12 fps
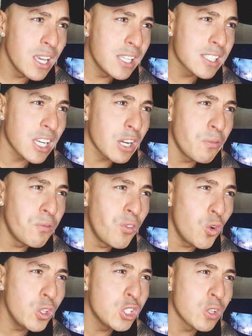It's like a
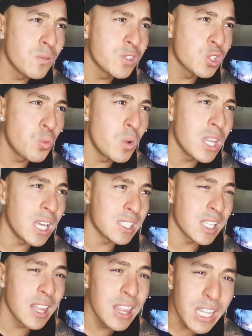voice of someone
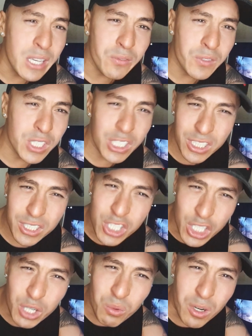that's lived.
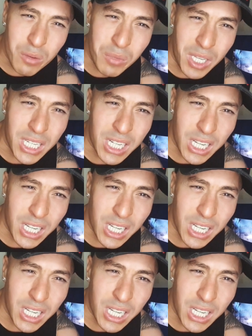Do you know what I mean?